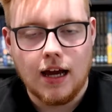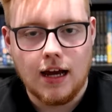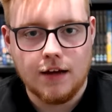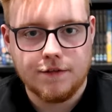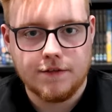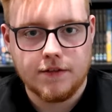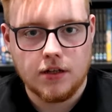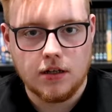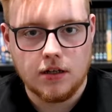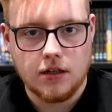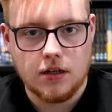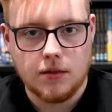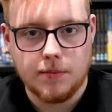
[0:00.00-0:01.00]

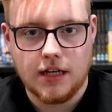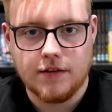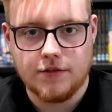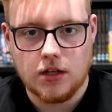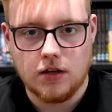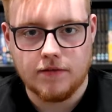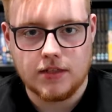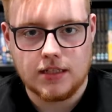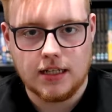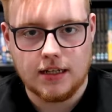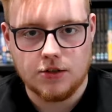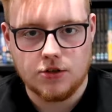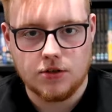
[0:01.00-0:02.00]
After a bit of a
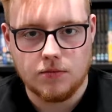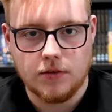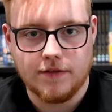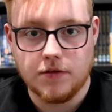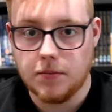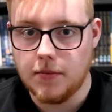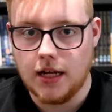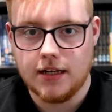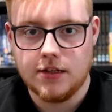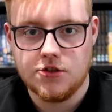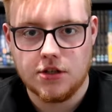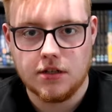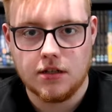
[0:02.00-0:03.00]
conversation with the
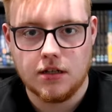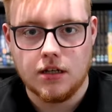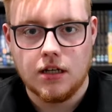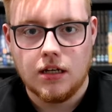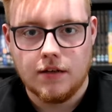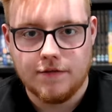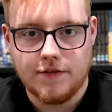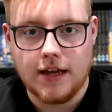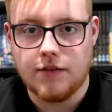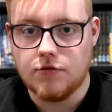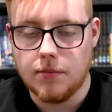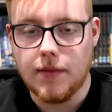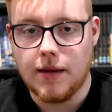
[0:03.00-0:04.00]
manager, they
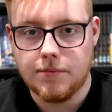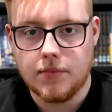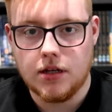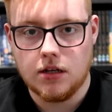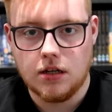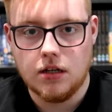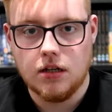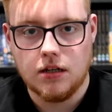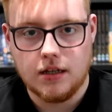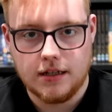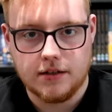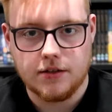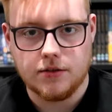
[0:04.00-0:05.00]
remember her
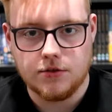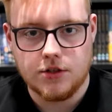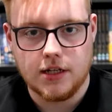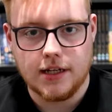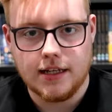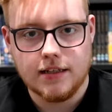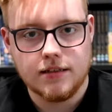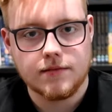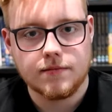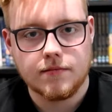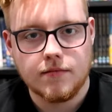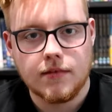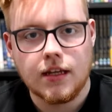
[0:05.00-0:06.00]
and who she is,
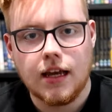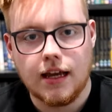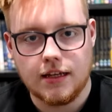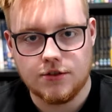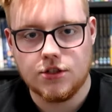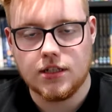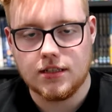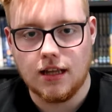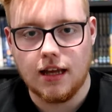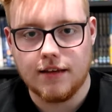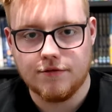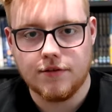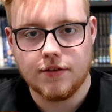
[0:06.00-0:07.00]
and she's
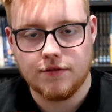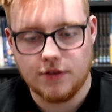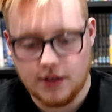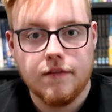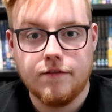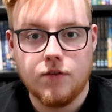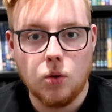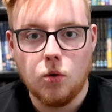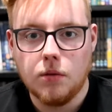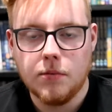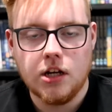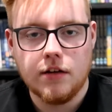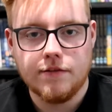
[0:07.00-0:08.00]
let in for free. The
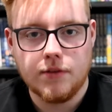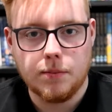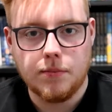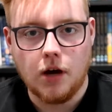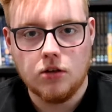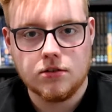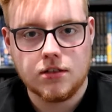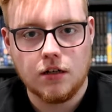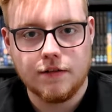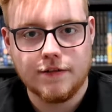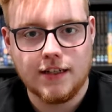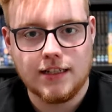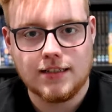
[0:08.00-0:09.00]
woman at the box
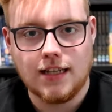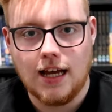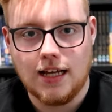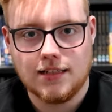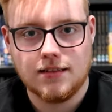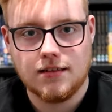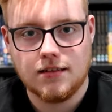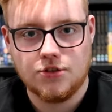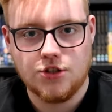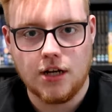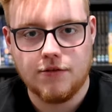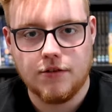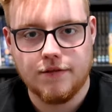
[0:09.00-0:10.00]
office asks
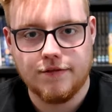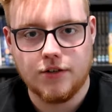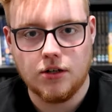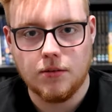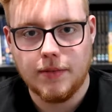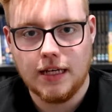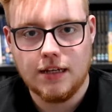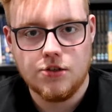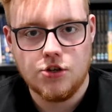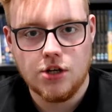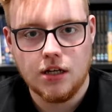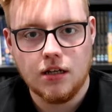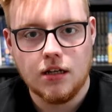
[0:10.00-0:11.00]
Sharon for a
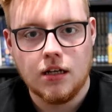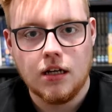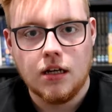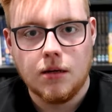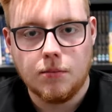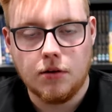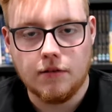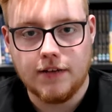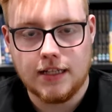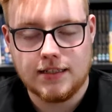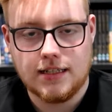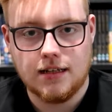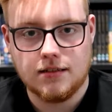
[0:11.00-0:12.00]
picture, but
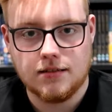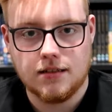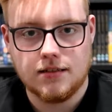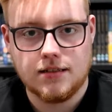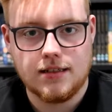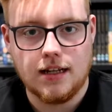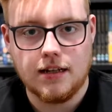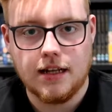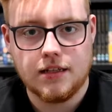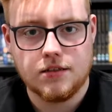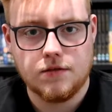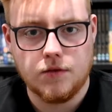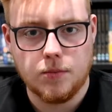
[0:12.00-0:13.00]
then tells her to stand
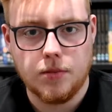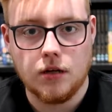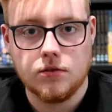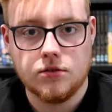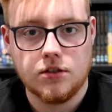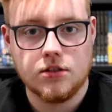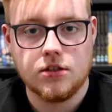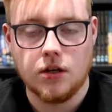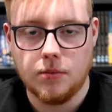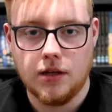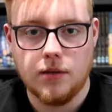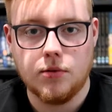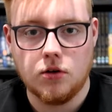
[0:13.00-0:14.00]
next to the poster so
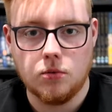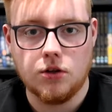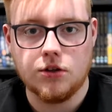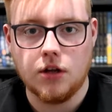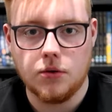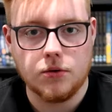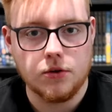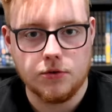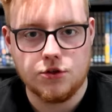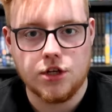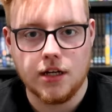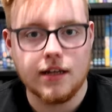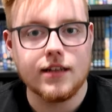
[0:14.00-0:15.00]
people will know who
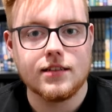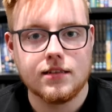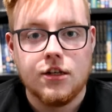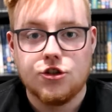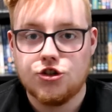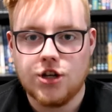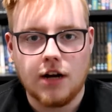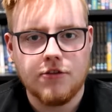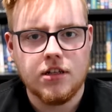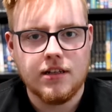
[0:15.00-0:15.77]
she is. Sharon